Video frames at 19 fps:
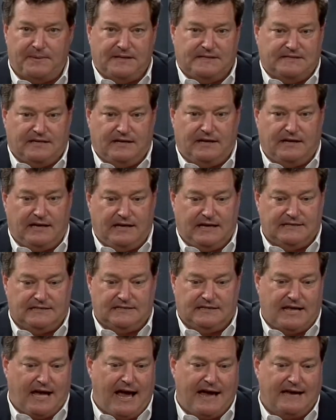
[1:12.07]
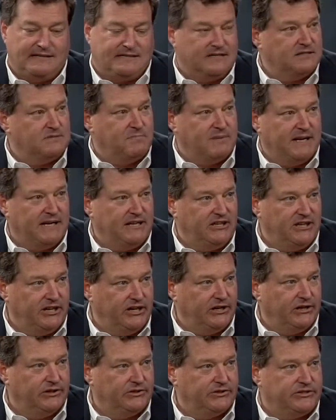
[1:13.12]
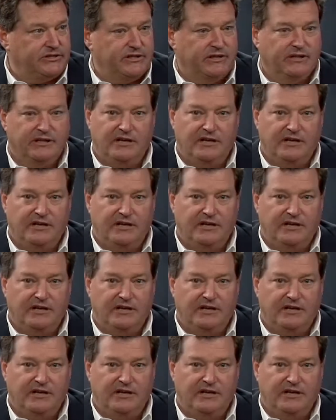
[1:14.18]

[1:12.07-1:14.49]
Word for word: It's, uh, it's the highest it's been in years.